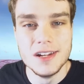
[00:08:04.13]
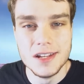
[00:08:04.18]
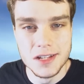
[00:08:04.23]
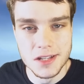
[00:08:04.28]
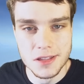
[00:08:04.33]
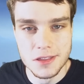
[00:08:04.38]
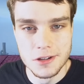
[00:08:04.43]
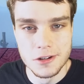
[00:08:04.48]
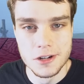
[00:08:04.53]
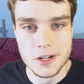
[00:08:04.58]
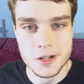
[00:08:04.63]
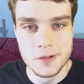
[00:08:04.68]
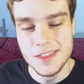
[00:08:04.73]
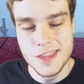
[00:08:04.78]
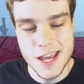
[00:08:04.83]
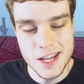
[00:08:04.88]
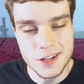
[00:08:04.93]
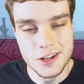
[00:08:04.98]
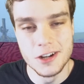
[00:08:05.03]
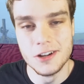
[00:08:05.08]
either.
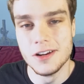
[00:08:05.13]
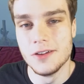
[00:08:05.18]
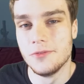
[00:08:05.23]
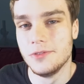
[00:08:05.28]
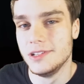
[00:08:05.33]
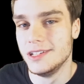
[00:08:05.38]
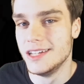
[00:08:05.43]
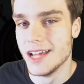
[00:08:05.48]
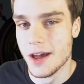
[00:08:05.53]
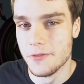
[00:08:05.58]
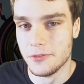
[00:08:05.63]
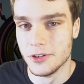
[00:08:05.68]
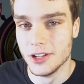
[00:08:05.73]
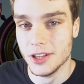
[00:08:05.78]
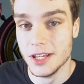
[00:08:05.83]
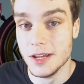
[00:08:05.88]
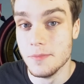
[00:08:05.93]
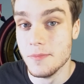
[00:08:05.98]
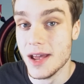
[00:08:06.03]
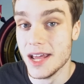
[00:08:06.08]
They could have
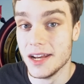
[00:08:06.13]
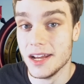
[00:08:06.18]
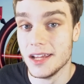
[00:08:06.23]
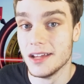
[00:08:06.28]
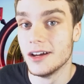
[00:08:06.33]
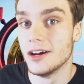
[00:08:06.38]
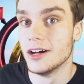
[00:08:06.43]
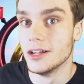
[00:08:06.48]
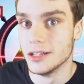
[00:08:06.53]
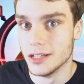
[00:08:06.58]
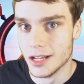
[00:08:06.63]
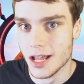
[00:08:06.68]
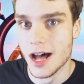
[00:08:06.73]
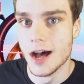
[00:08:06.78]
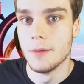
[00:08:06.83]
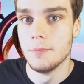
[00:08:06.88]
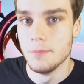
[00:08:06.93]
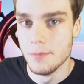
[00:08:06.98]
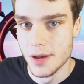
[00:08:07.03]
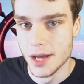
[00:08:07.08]
definitely made it a
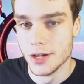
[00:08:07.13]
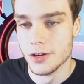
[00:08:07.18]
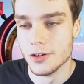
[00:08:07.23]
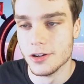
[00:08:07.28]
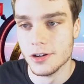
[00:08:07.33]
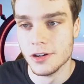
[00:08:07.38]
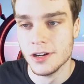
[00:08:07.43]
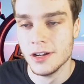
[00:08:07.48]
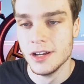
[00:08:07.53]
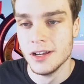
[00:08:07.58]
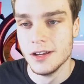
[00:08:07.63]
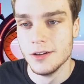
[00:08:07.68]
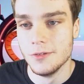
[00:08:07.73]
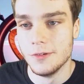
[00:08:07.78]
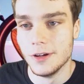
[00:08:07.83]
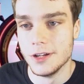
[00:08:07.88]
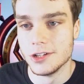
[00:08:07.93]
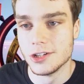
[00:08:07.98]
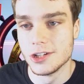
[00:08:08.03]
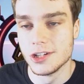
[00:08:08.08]
lot better,
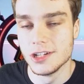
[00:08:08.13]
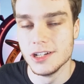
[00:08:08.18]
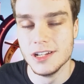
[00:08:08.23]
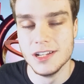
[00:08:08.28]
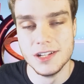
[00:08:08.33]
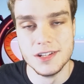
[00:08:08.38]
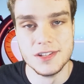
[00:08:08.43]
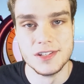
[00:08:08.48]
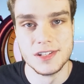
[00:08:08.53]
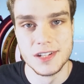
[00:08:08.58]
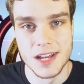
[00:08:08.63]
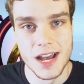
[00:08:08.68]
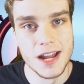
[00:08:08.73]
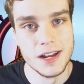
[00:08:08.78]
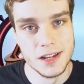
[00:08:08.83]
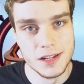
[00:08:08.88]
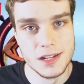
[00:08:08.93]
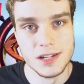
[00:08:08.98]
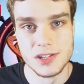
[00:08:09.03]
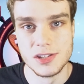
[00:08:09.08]
which is
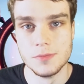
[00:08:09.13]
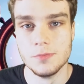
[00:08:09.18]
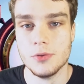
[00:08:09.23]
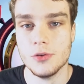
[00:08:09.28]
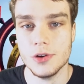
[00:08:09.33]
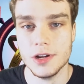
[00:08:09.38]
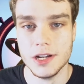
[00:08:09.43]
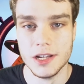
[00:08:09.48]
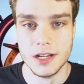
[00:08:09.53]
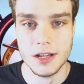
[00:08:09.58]
kind of disappointing